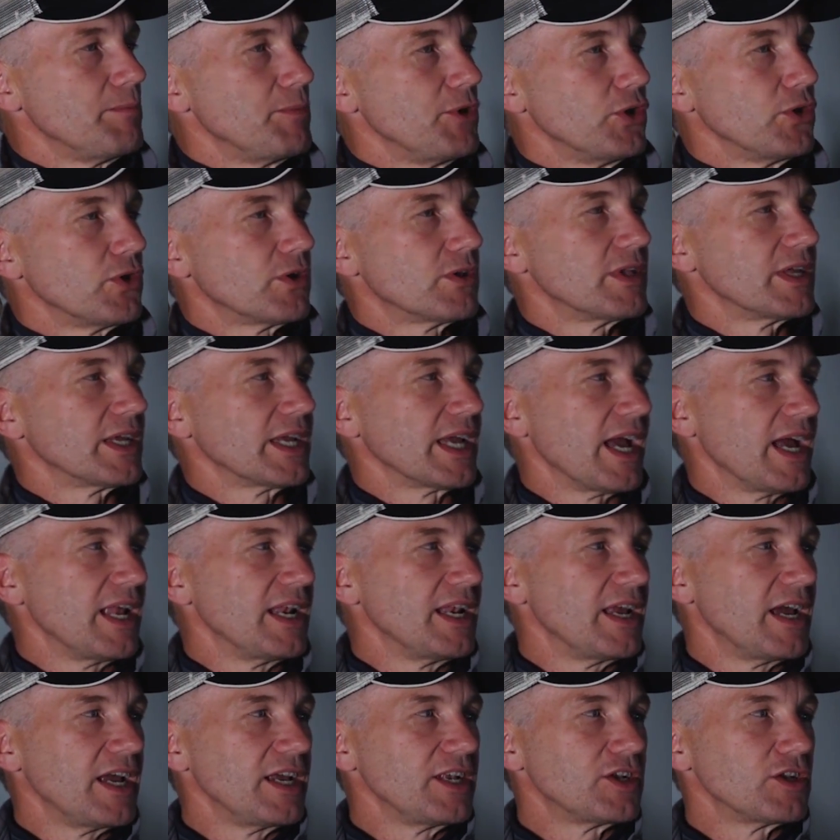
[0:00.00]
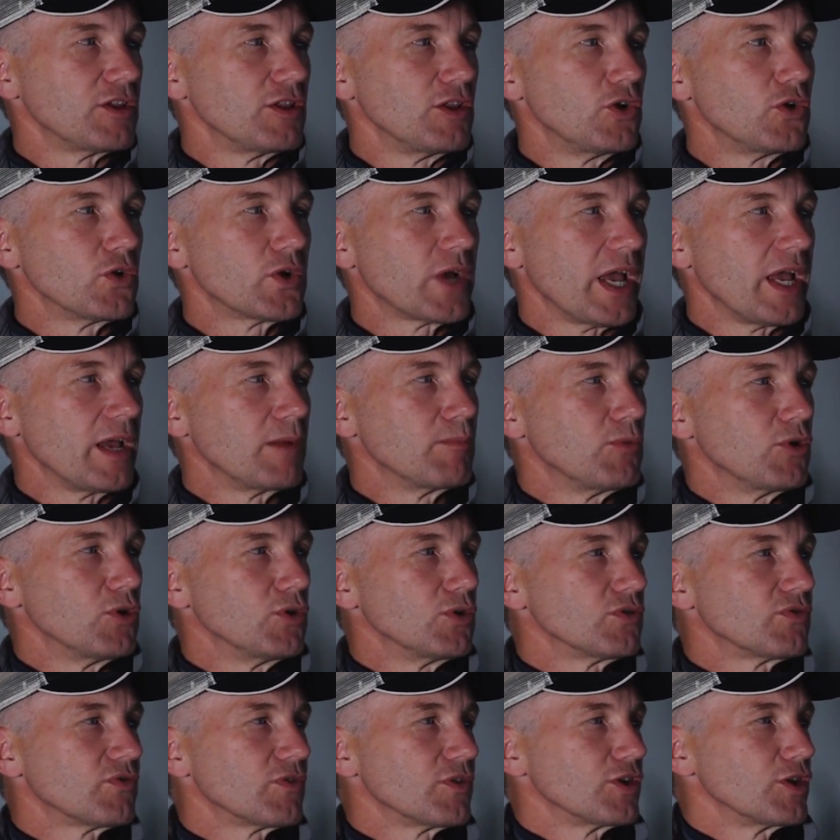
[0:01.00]
bugling at night to locate
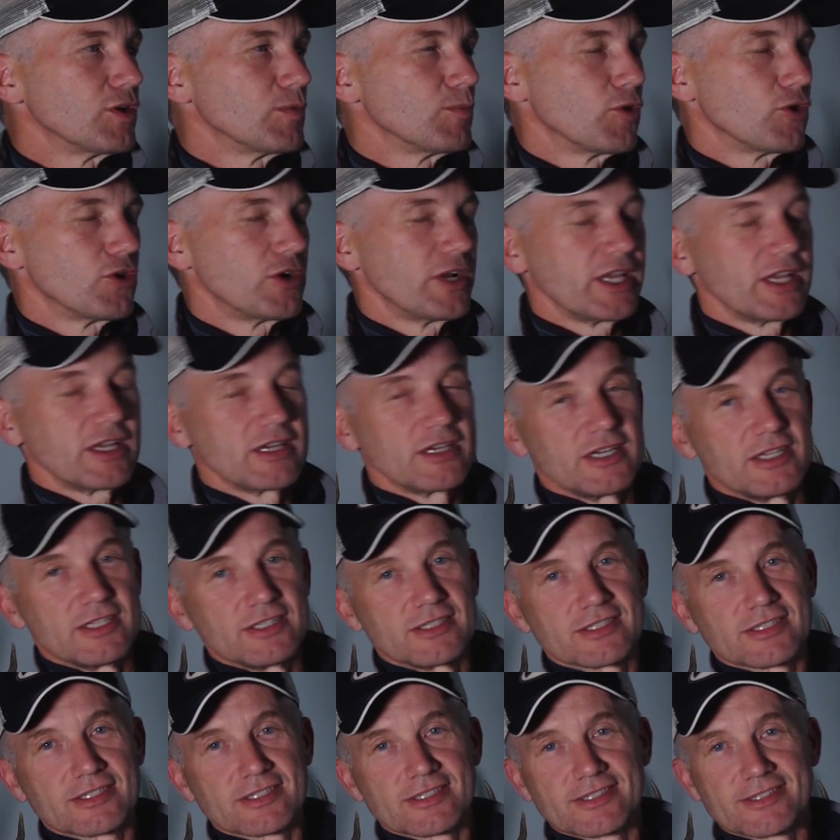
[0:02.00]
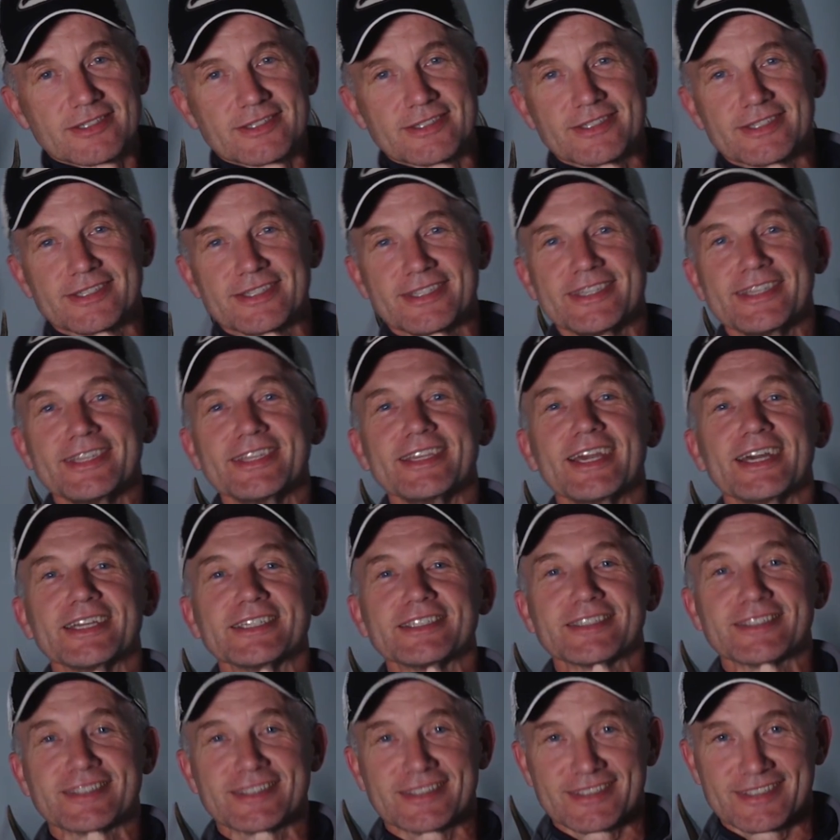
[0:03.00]
bulls for your morning hunts?
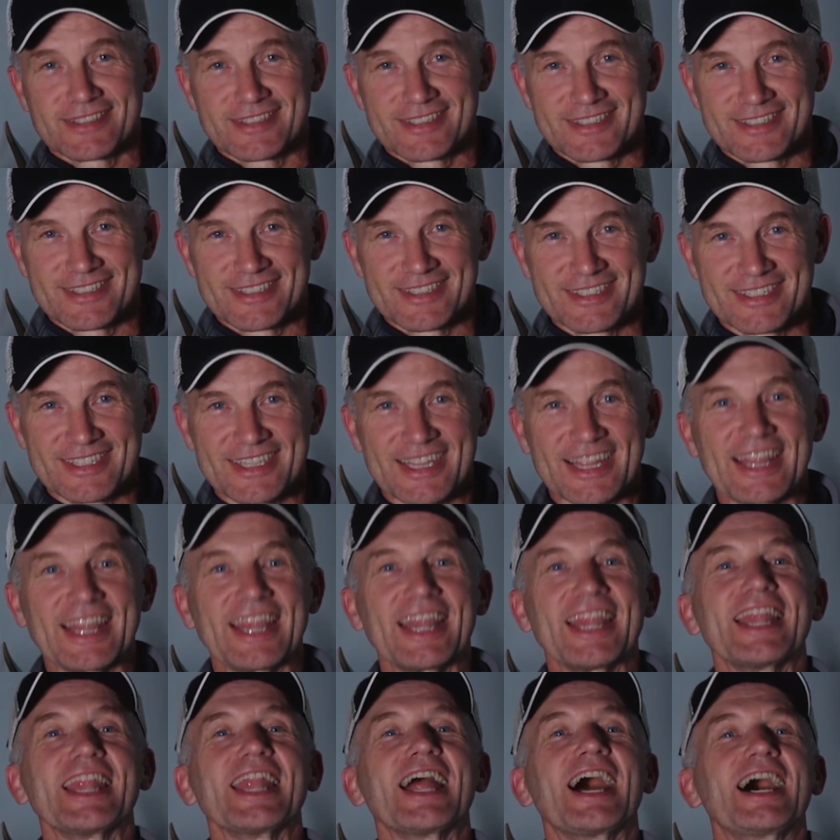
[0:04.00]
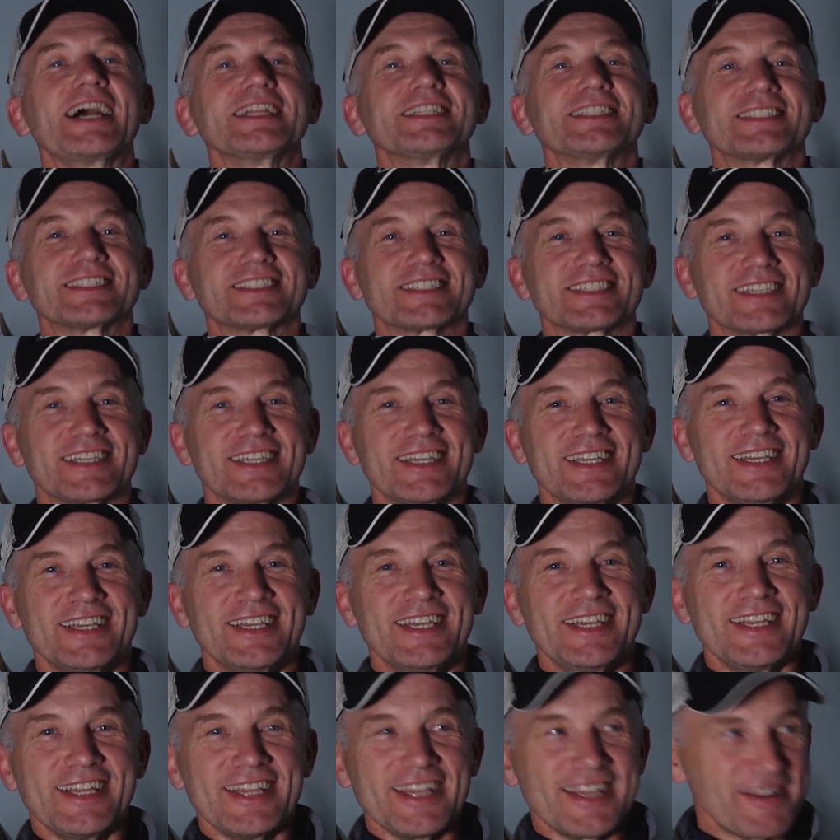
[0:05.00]
Yes, lots.
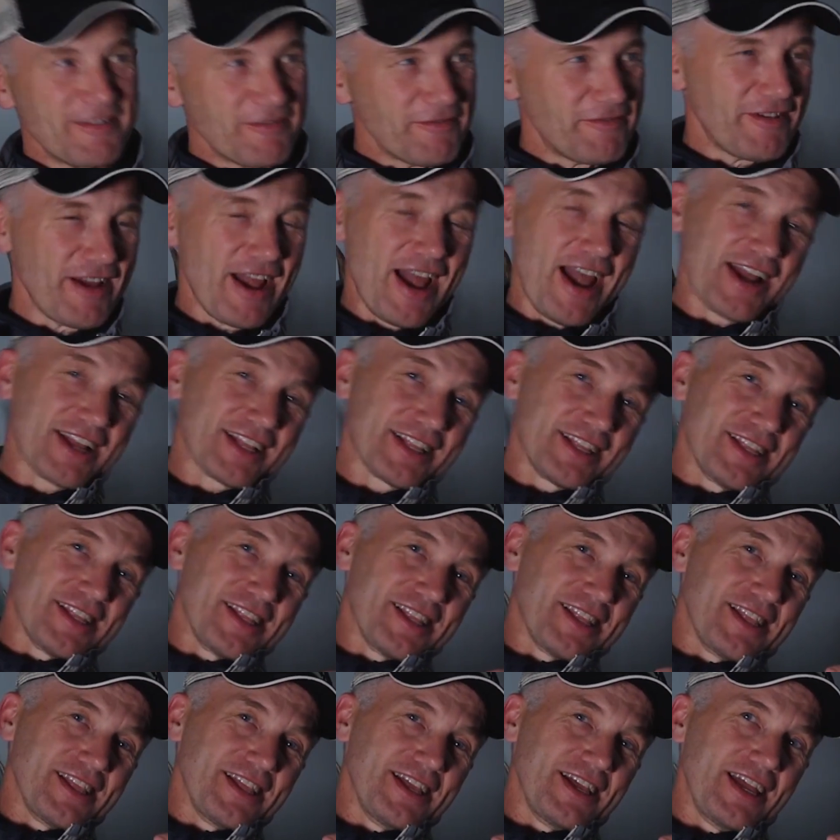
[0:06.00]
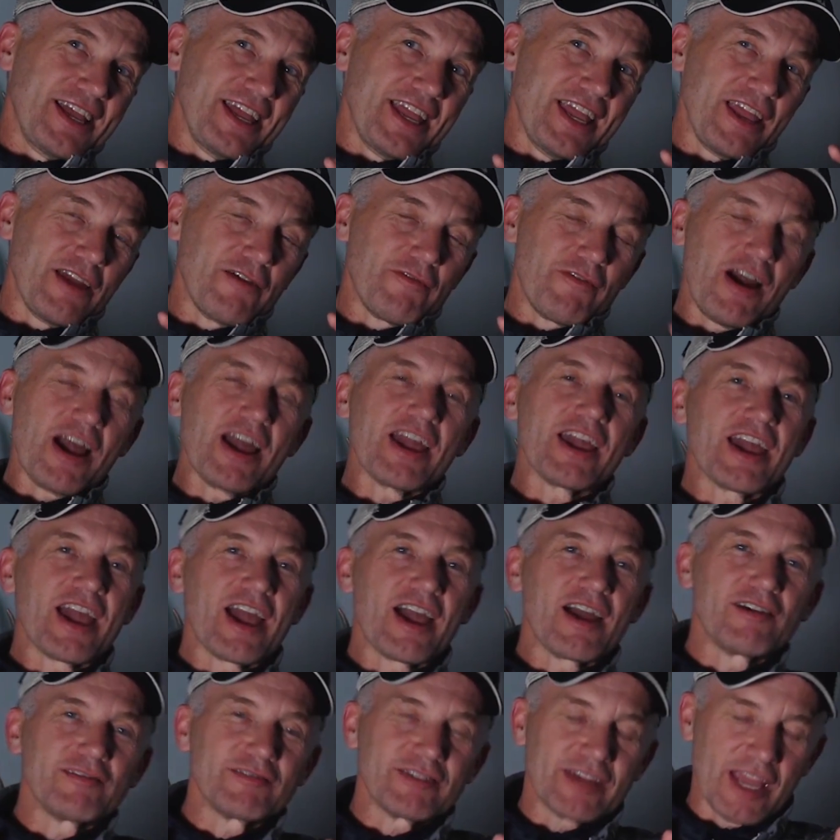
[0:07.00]
In fact, if I
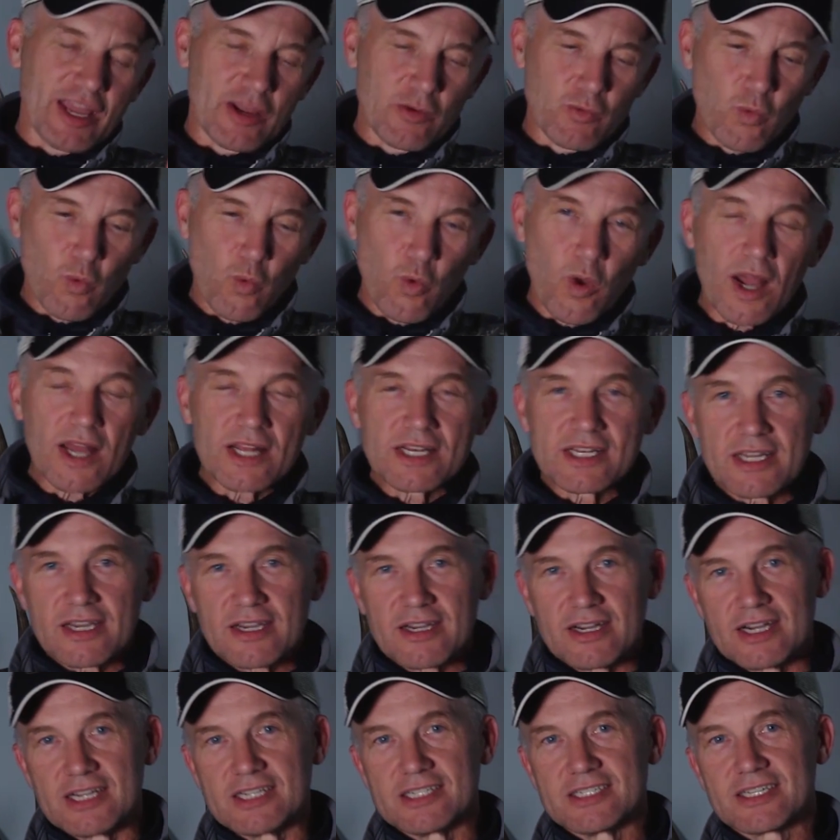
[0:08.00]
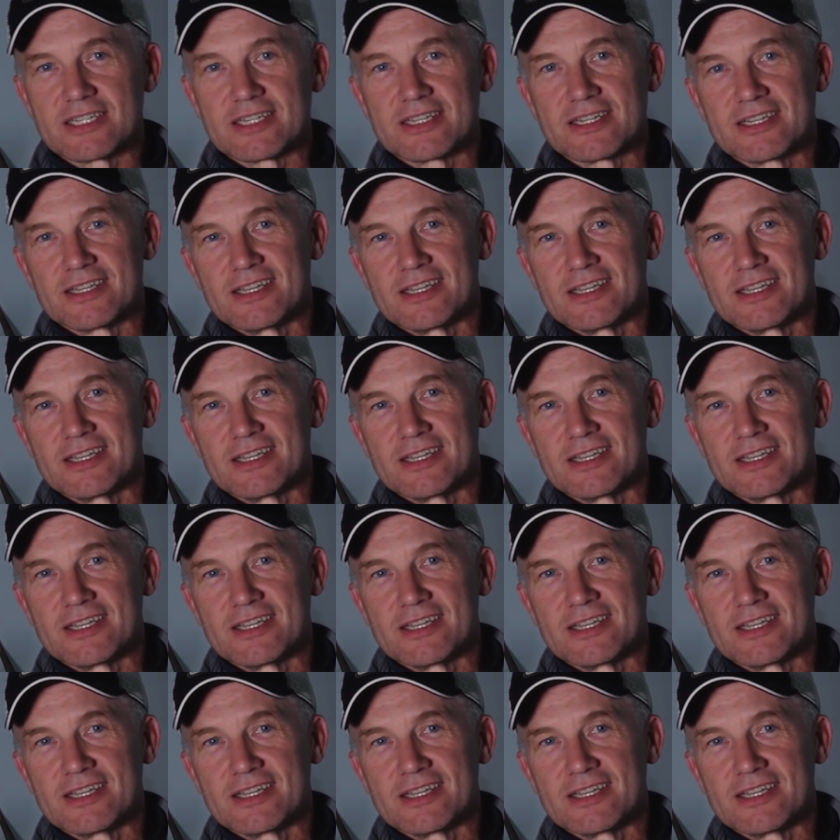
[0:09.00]
have a rut hunt,